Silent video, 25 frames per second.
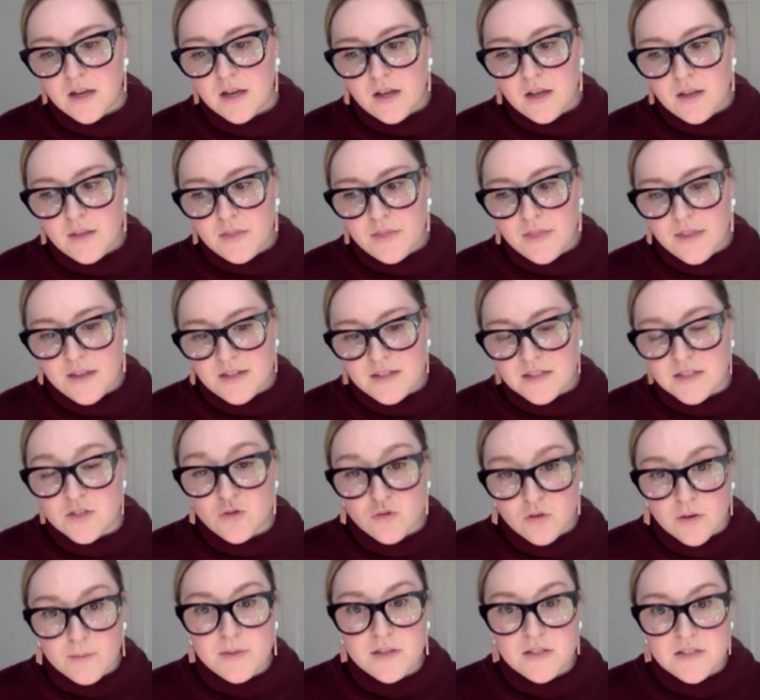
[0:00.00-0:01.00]
that
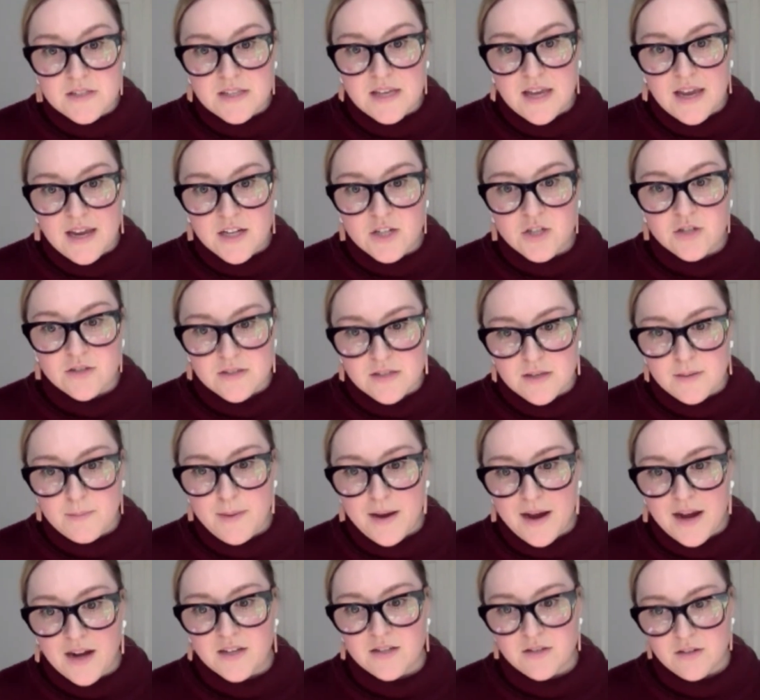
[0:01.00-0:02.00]
distributes the agency
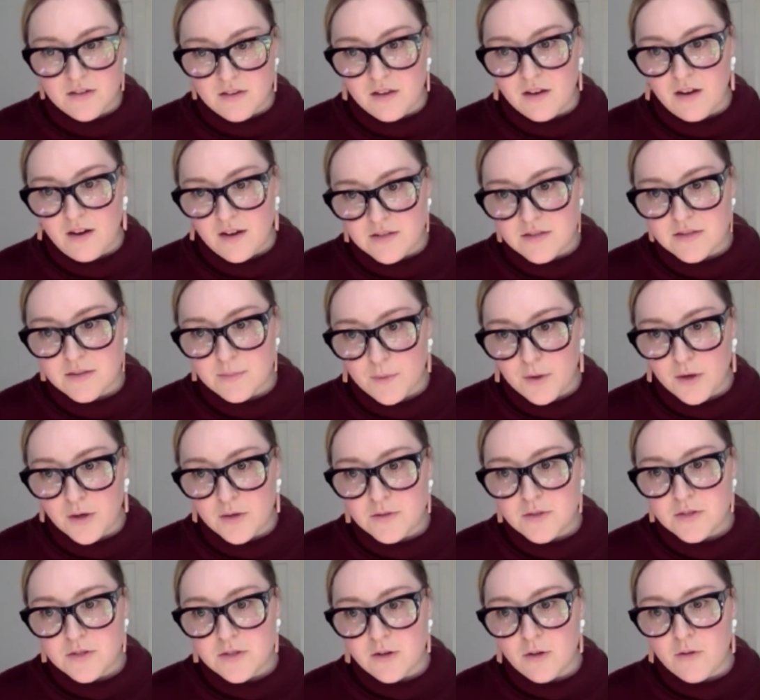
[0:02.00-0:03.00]
back to the customer
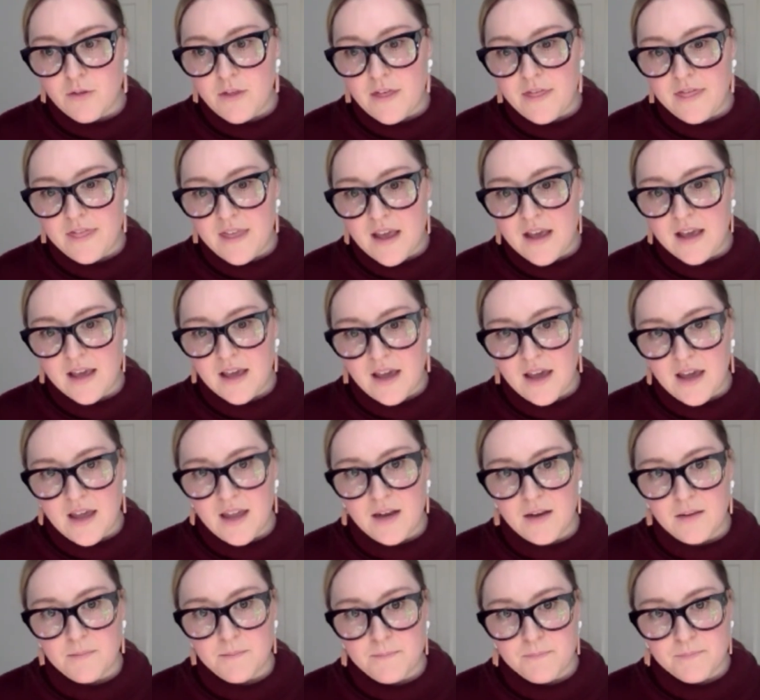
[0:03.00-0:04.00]
so that they
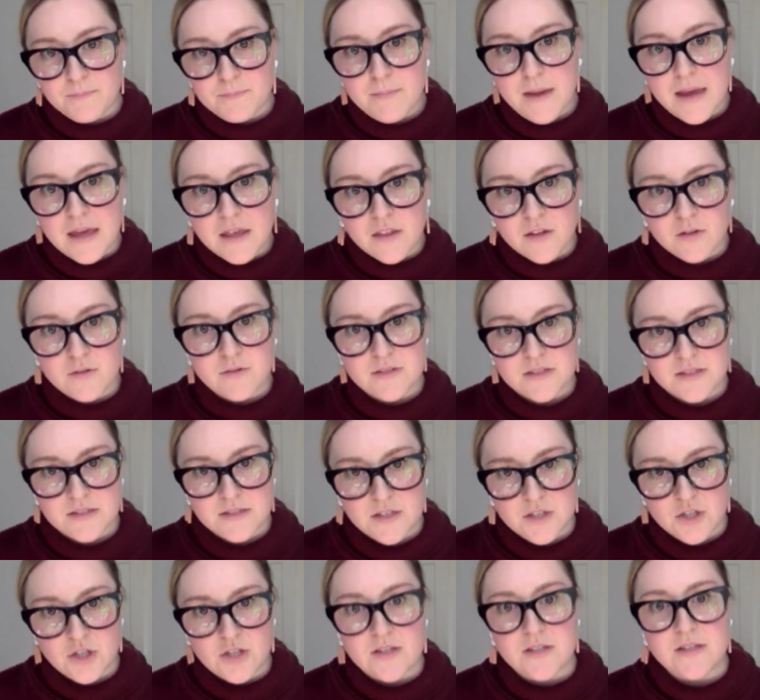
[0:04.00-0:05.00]
can make those
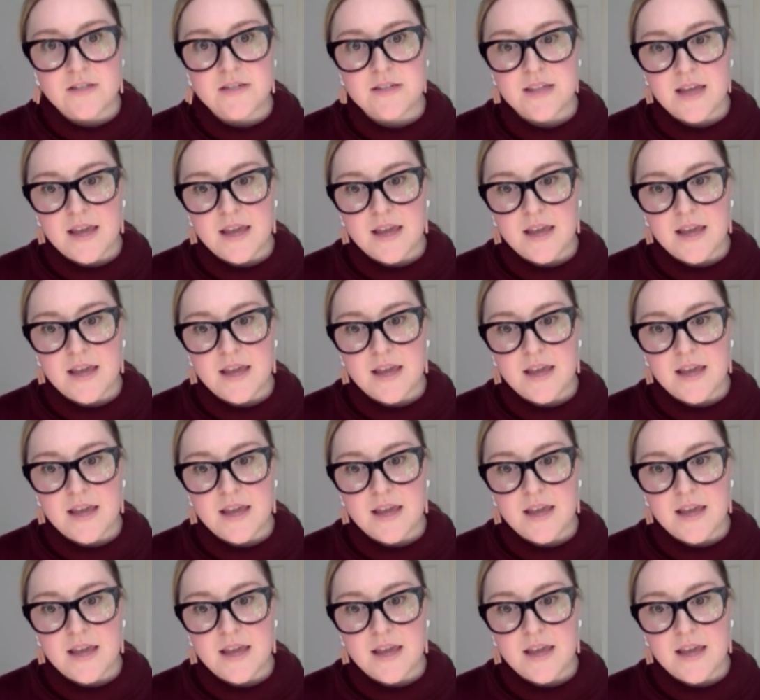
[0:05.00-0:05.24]
decisions.